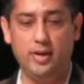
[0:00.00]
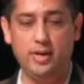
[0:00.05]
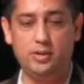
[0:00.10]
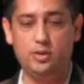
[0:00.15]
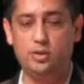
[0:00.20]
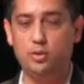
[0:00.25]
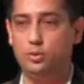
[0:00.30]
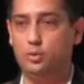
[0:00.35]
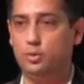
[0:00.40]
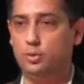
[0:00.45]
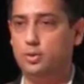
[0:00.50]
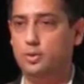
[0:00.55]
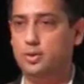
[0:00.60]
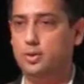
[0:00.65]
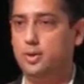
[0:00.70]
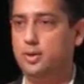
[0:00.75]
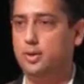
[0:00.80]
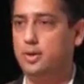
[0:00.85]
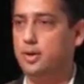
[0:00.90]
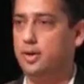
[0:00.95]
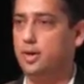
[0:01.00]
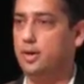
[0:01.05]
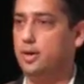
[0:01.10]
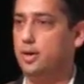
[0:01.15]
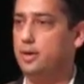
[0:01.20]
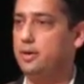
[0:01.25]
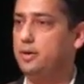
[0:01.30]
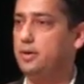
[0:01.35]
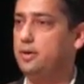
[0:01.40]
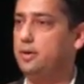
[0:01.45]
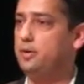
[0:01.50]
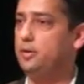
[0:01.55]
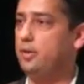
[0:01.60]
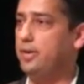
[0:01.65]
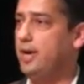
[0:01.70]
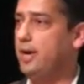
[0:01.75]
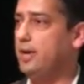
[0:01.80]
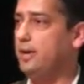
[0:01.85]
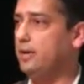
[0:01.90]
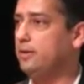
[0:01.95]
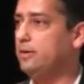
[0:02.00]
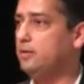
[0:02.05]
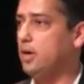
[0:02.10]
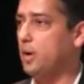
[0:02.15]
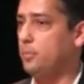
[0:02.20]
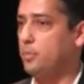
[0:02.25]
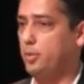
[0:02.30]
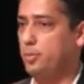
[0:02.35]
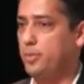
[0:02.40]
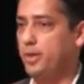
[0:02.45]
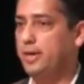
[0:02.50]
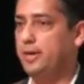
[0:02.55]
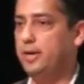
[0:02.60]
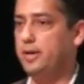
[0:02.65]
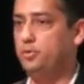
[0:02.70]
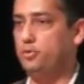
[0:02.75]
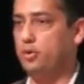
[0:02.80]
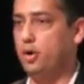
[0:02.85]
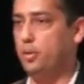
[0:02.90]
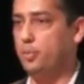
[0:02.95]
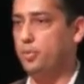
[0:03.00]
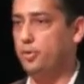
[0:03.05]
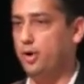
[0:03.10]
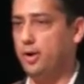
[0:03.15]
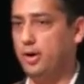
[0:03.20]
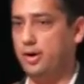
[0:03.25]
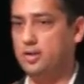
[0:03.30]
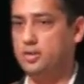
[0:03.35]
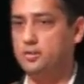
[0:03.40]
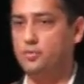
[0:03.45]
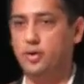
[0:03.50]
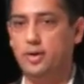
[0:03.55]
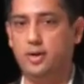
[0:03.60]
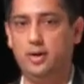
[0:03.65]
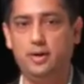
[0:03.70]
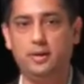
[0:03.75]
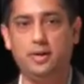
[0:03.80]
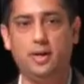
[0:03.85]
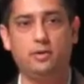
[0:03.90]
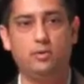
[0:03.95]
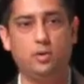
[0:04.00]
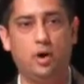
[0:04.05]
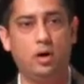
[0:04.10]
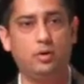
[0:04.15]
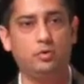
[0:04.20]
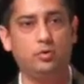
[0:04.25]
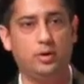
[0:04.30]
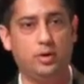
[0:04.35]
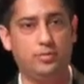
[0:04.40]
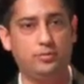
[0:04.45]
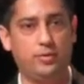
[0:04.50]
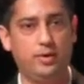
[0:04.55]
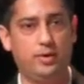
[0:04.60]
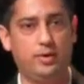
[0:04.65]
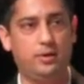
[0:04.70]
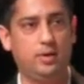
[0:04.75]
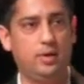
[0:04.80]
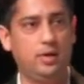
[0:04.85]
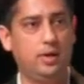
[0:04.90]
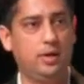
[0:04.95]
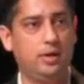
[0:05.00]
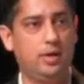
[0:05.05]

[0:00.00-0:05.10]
ways to create interoperability into our products, where it can talk to different